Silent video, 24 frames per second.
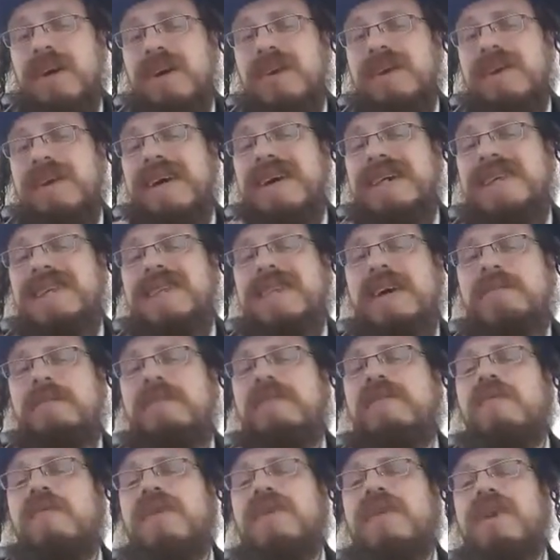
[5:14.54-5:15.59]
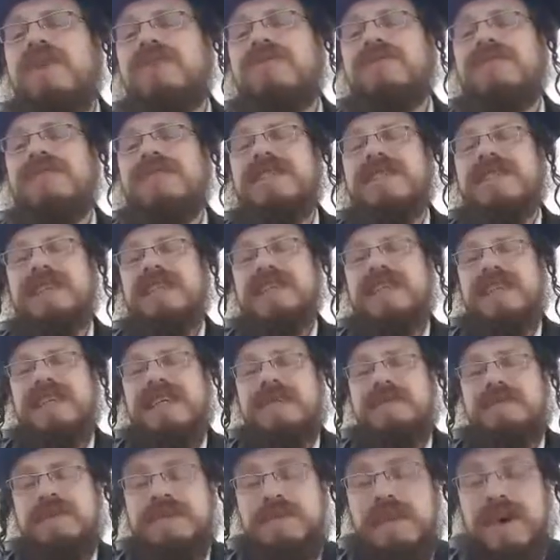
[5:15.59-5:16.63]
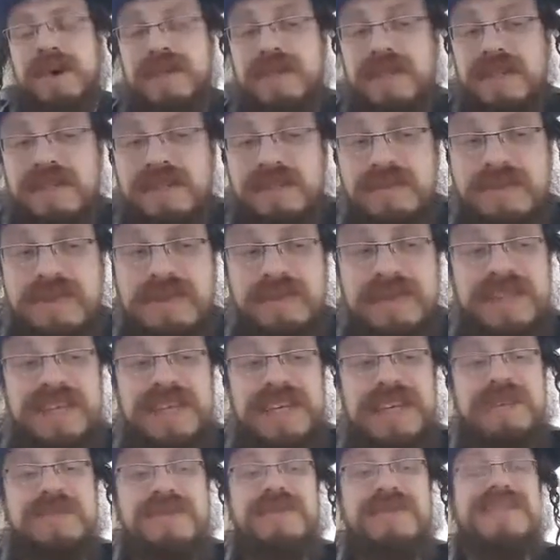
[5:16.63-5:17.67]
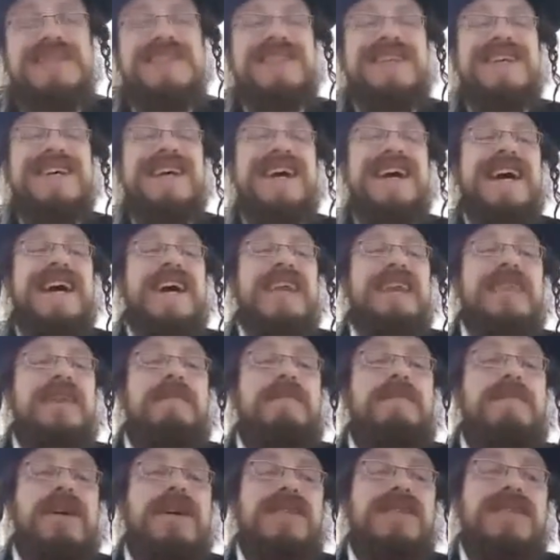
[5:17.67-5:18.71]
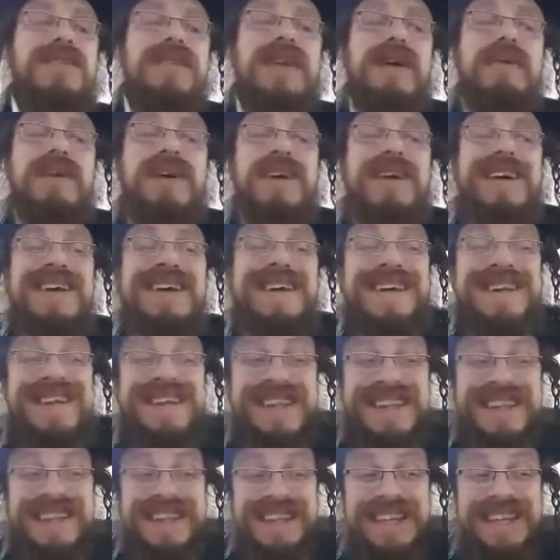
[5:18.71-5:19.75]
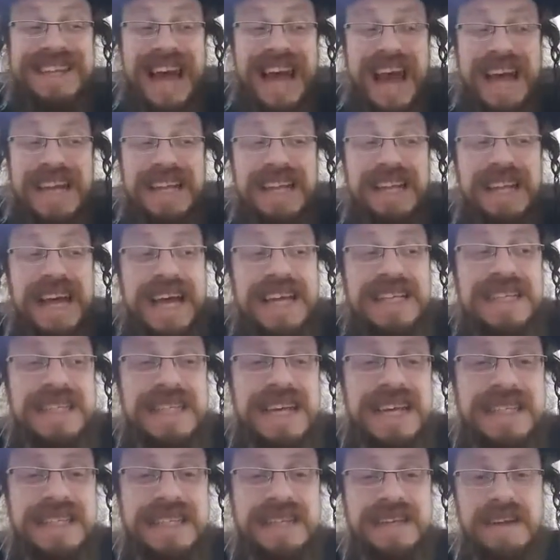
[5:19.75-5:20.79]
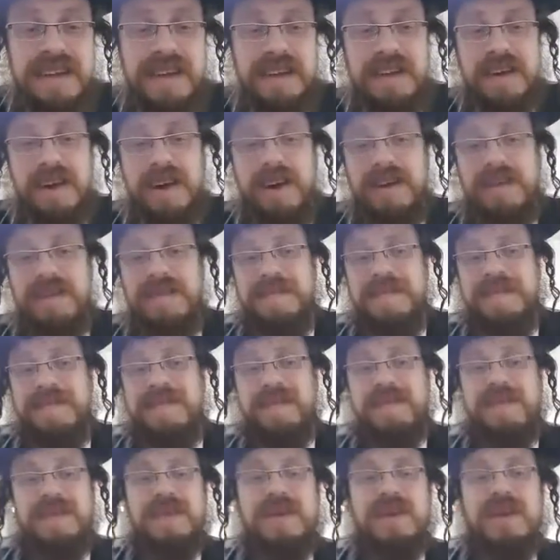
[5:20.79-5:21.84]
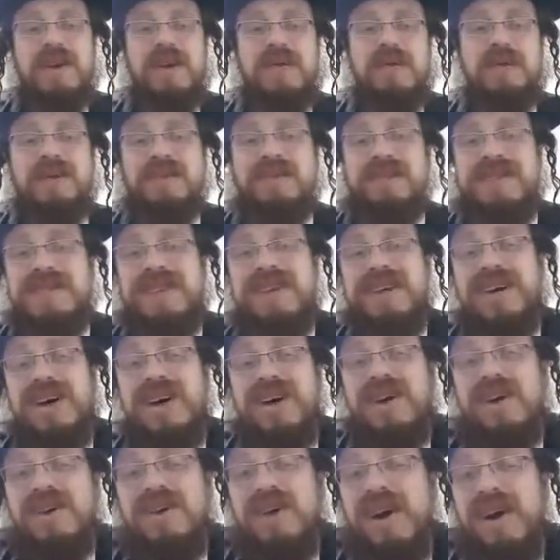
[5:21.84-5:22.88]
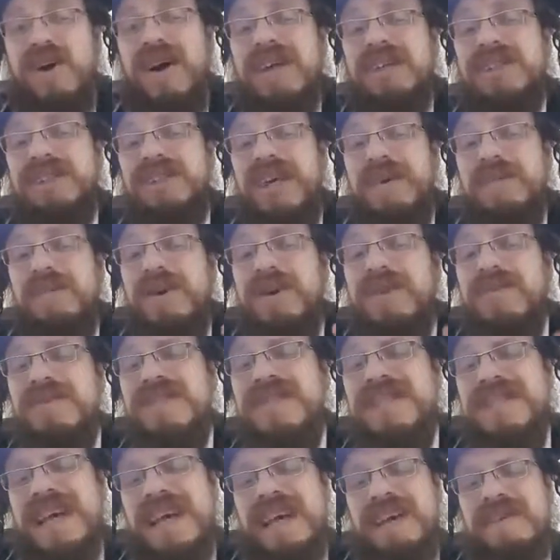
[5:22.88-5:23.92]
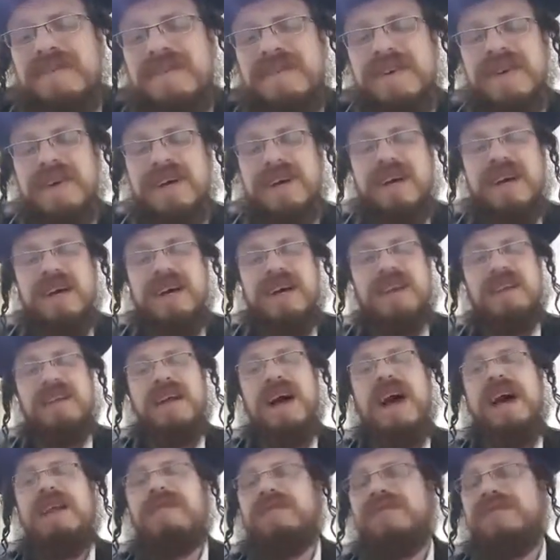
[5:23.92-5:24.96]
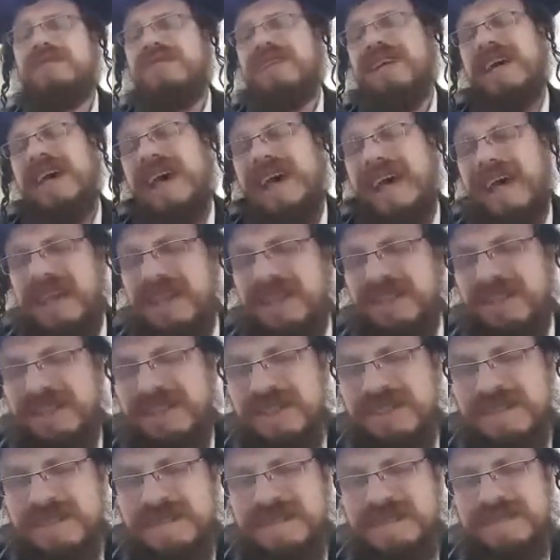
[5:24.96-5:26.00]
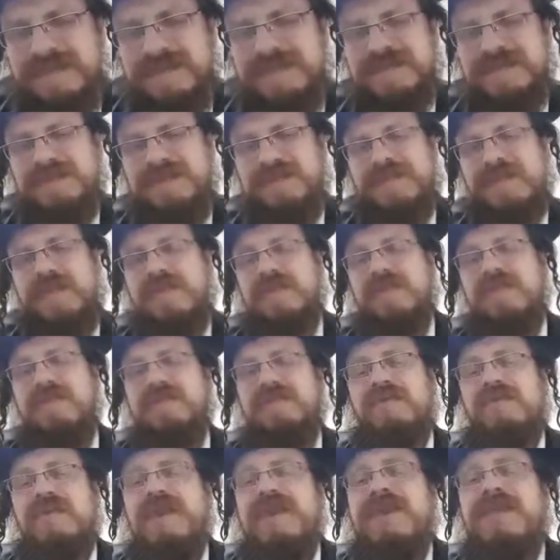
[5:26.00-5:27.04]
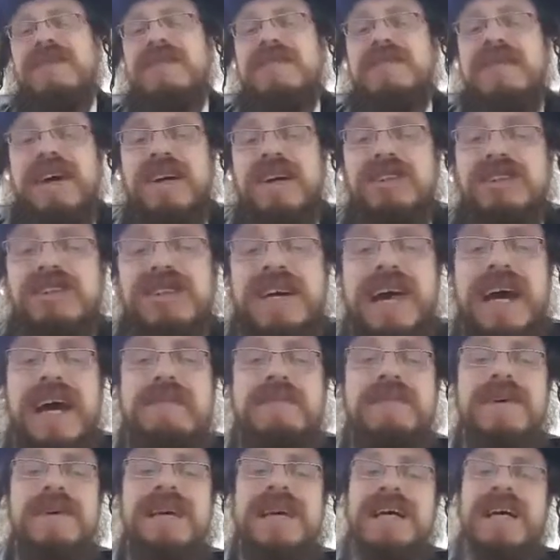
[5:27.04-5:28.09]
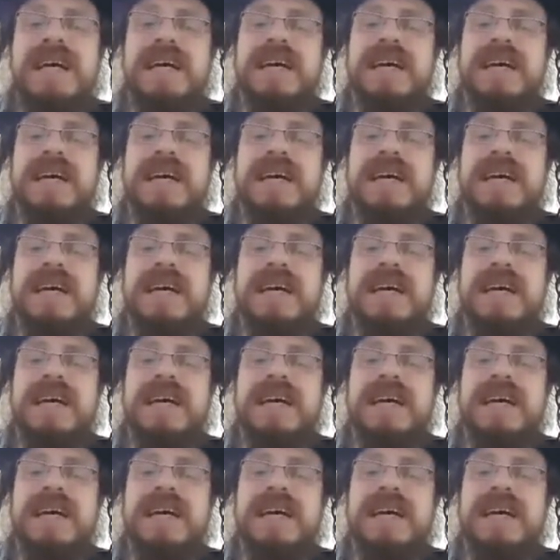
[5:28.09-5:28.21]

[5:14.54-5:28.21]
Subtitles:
you get a sum of 160 in Mispar Siduri, which equals the pasuk that we had the last lesson on, which was Ko Hashem chosev l'havos eish. The voice of the Hashem